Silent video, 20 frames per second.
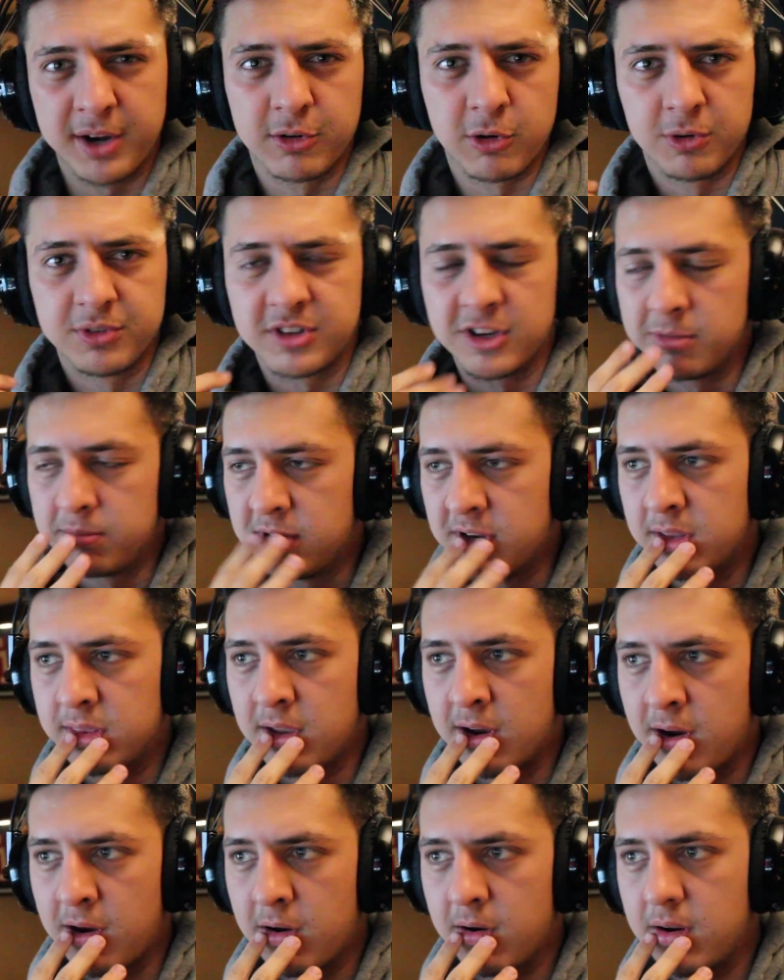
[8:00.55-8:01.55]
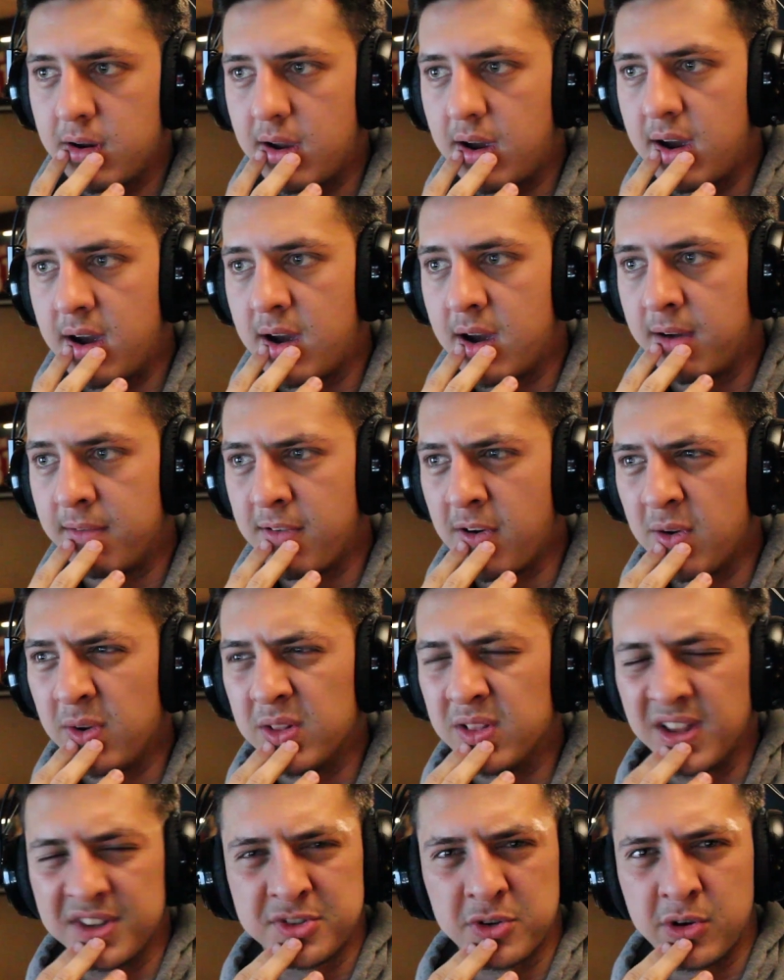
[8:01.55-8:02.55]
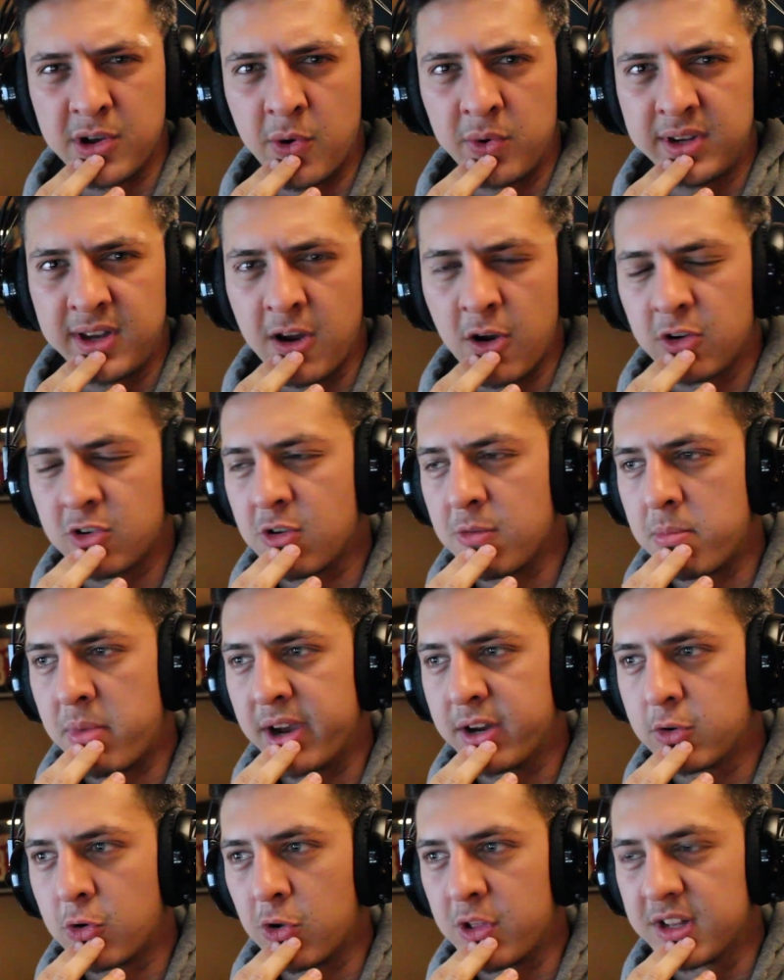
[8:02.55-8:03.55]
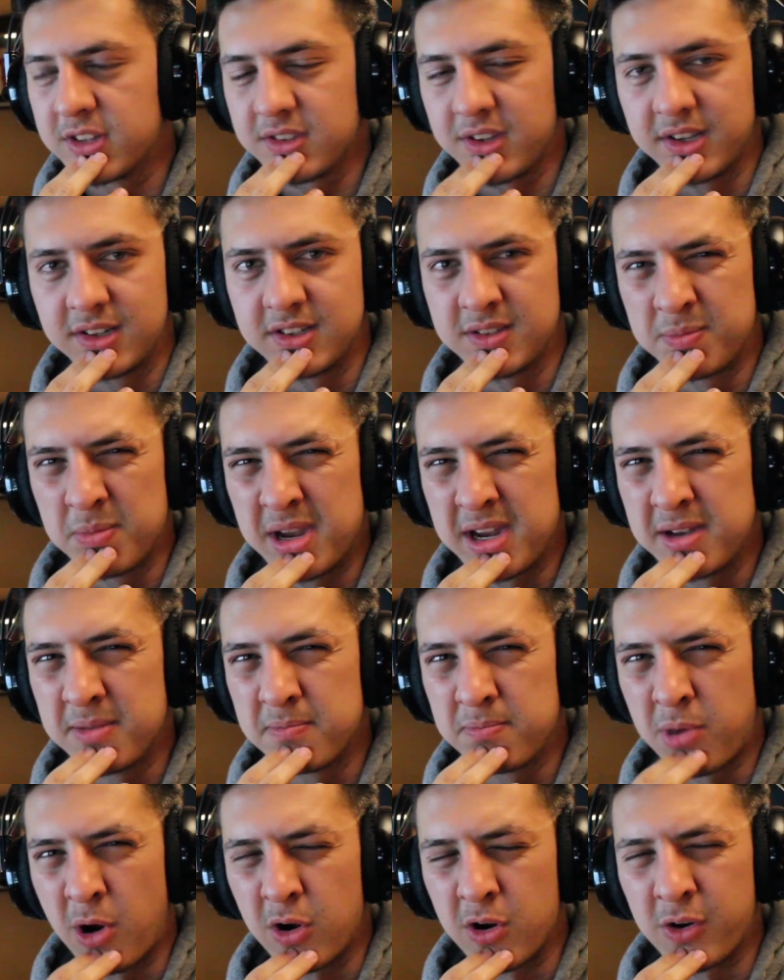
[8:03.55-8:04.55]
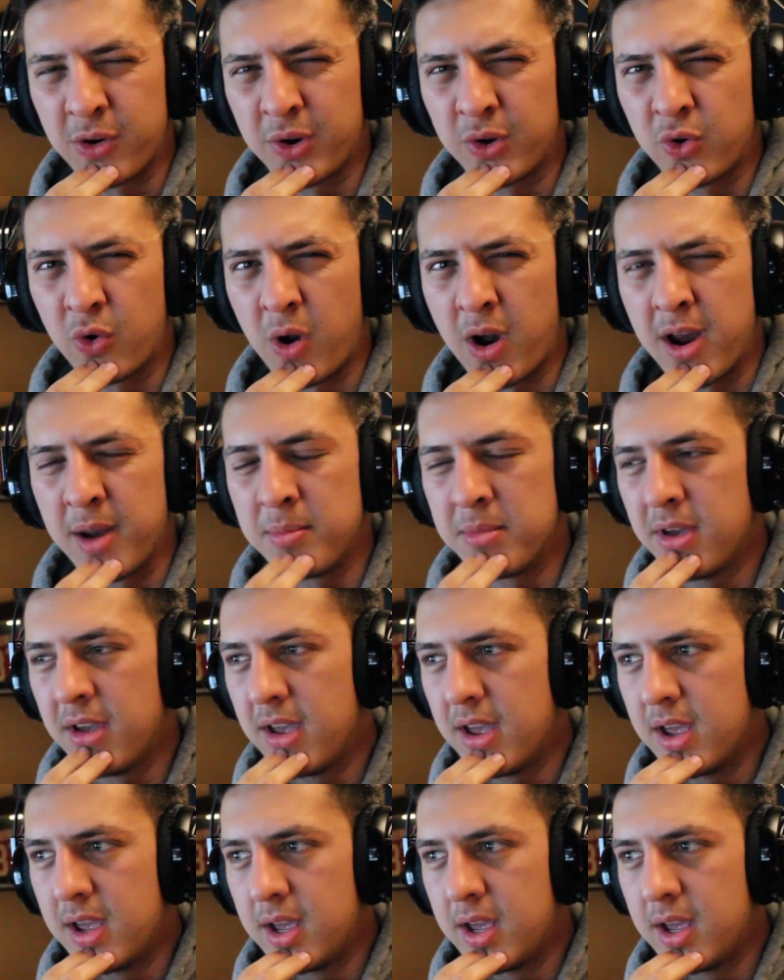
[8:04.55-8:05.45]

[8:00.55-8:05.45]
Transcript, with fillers: Micro is going to be in there. Uh, very lesser known character Micro. That's like his main partner in crime.